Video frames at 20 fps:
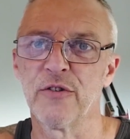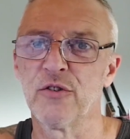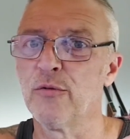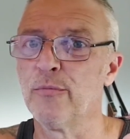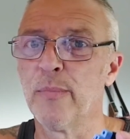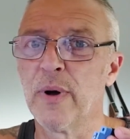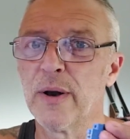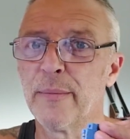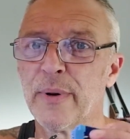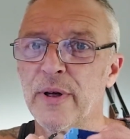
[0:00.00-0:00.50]
Doesn't
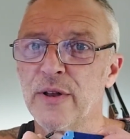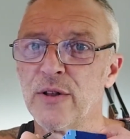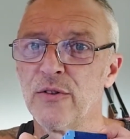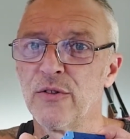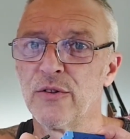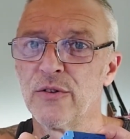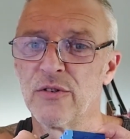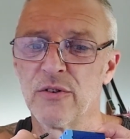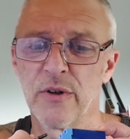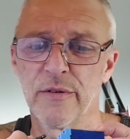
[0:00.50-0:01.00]
matter about the
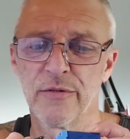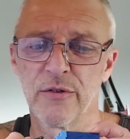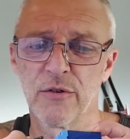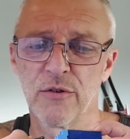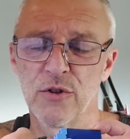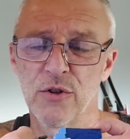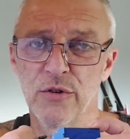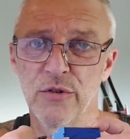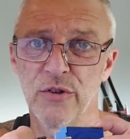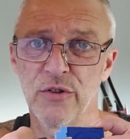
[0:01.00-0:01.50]
undersurface,
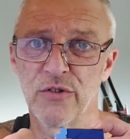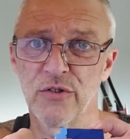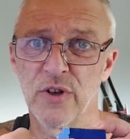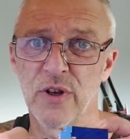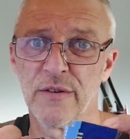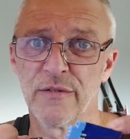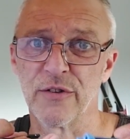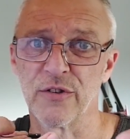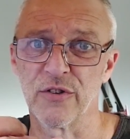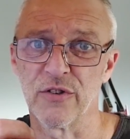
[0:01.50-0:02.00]
because the
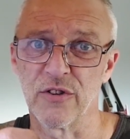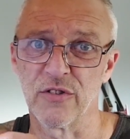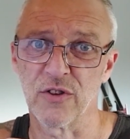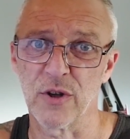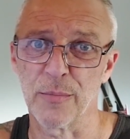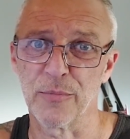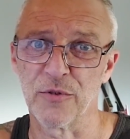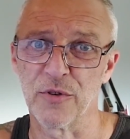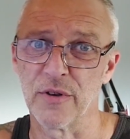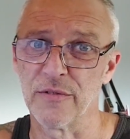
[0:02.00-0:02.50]
undersurface and the
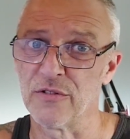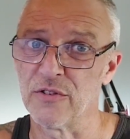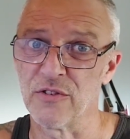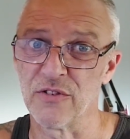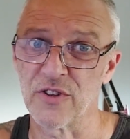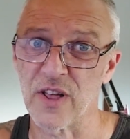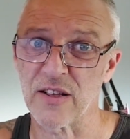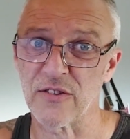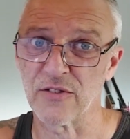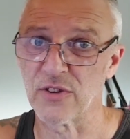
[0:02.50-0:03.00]
top surface is
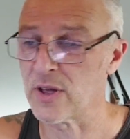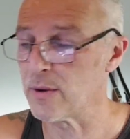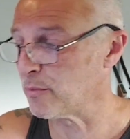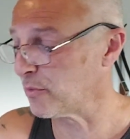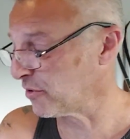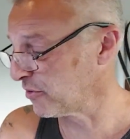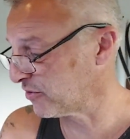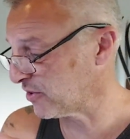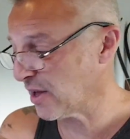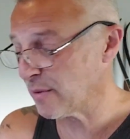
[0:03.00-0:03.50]
the exact
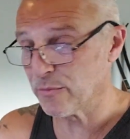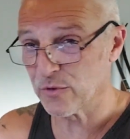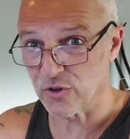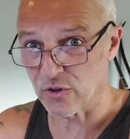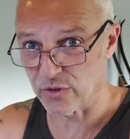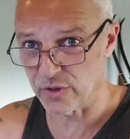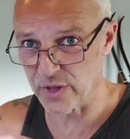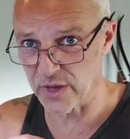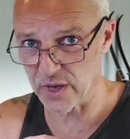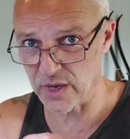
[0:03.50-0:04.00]
same as
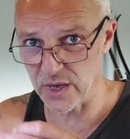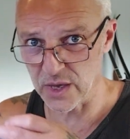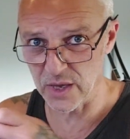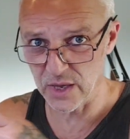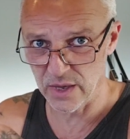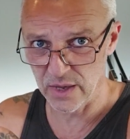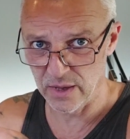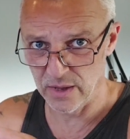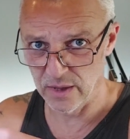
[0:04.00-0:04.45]
on the